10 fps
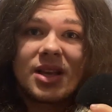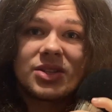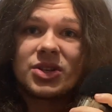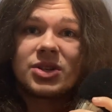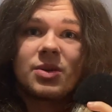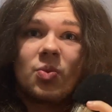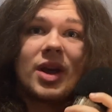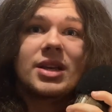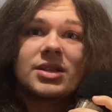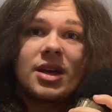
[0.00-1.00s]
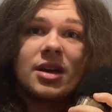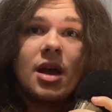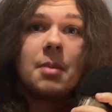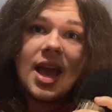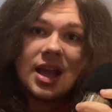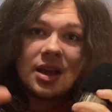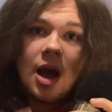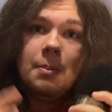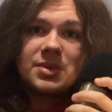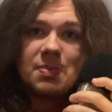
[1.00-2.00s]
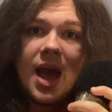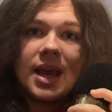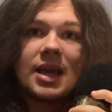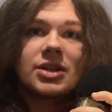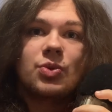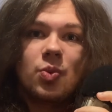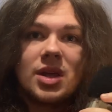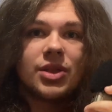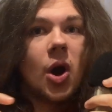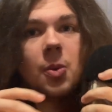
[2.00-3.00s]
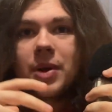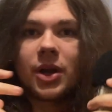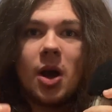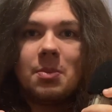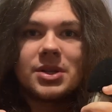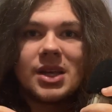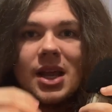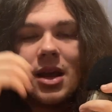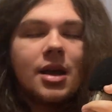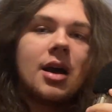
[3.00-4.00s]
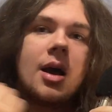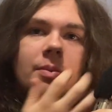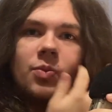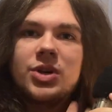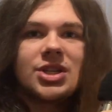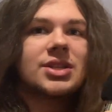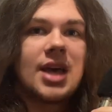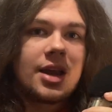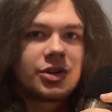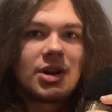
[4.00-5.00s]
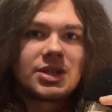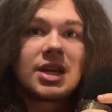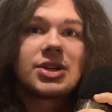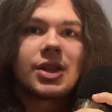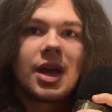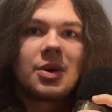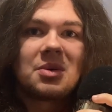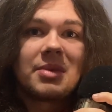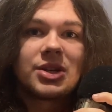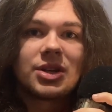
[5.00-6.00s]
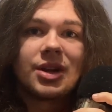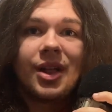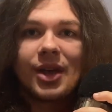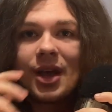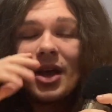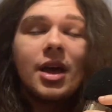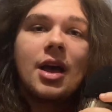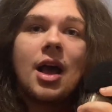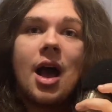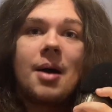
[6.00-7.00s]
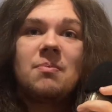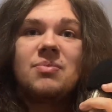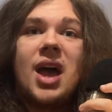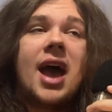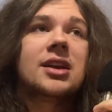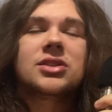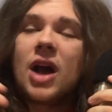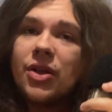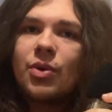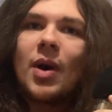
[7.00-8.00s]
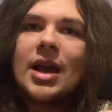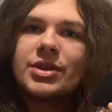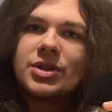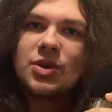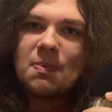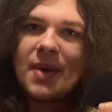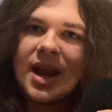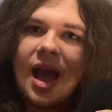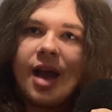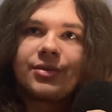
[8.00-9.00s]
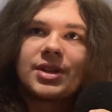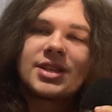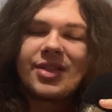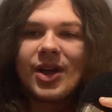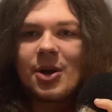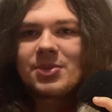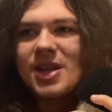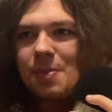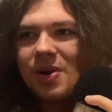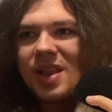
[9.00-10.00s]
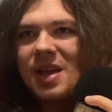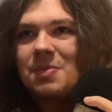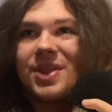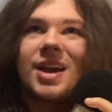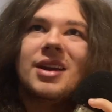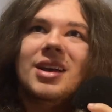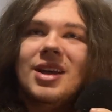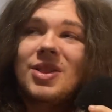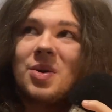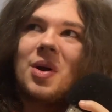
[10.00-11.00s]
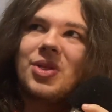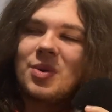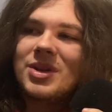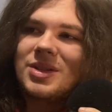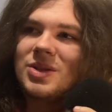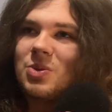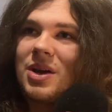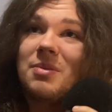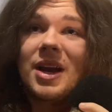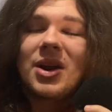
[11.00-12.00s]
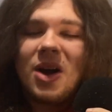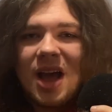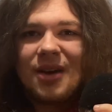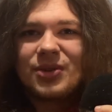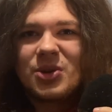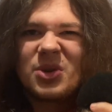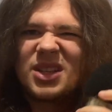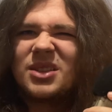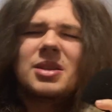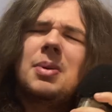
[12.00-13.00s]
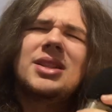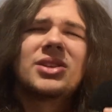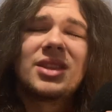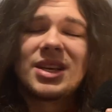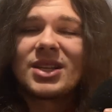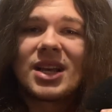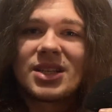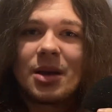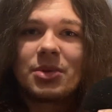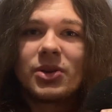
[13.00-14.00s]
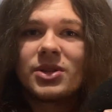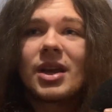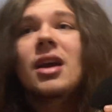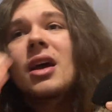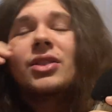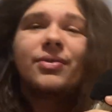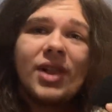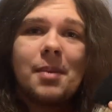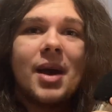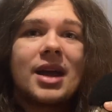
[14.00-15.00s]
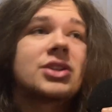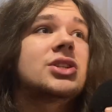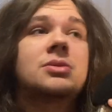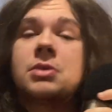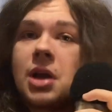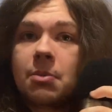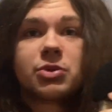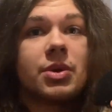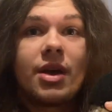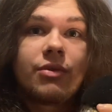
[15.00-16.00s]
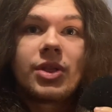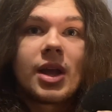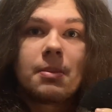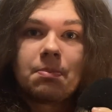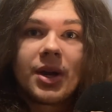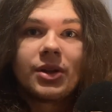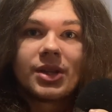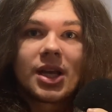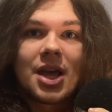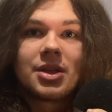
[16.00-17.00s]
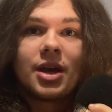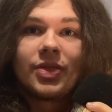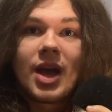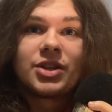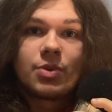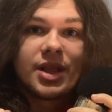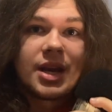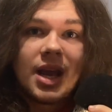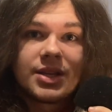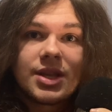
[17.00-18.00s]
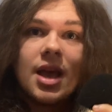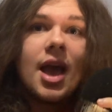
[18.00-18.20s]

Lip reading: It's just way easier. It comes packaged with Open Composite, which is that translation layer we mentioned earlier, and otherwise you might have to set that up separately, but then there are other reasons why you might not have to. It depends on the exact setup you're using. The Flatpak just comes with everything bundled together, and that's really nice.